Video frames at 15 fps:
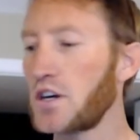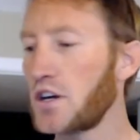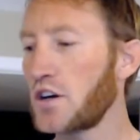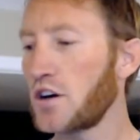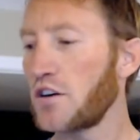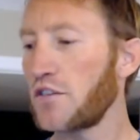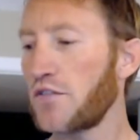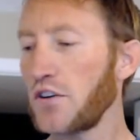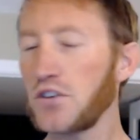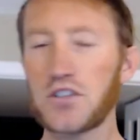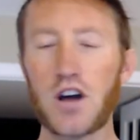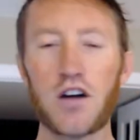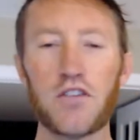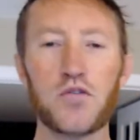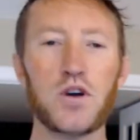First
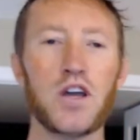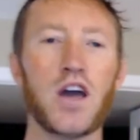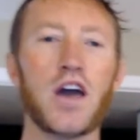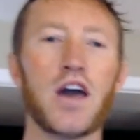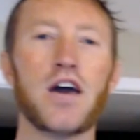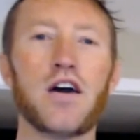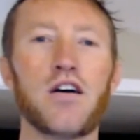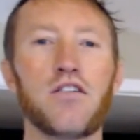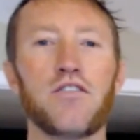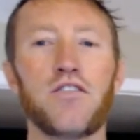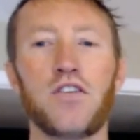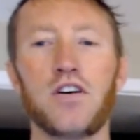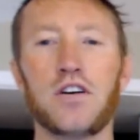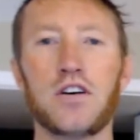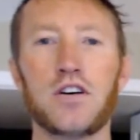off, we have
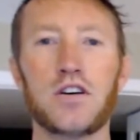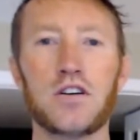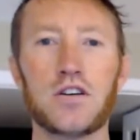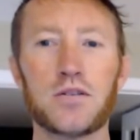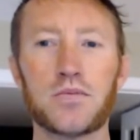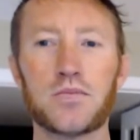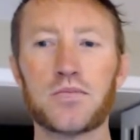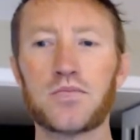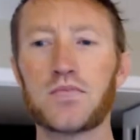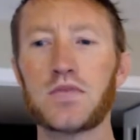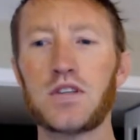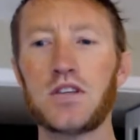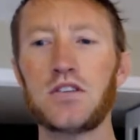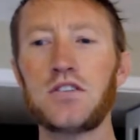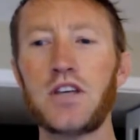
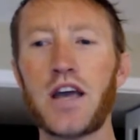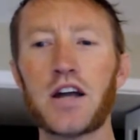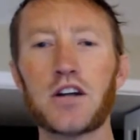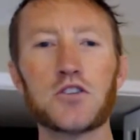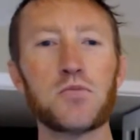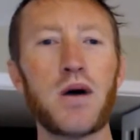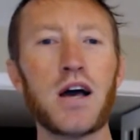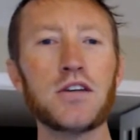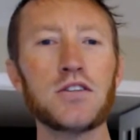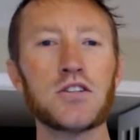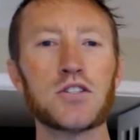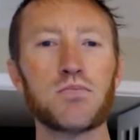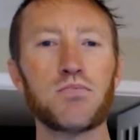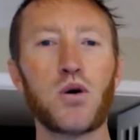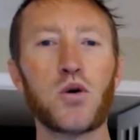Seattle's
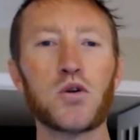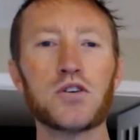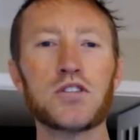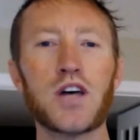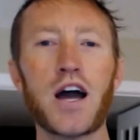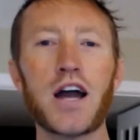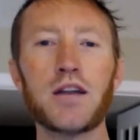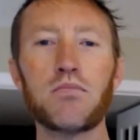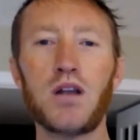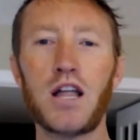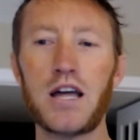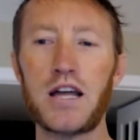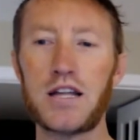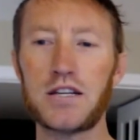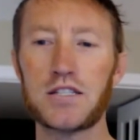Best Portside
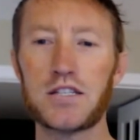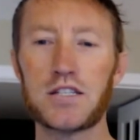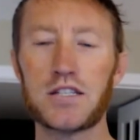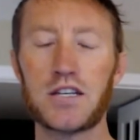Blend.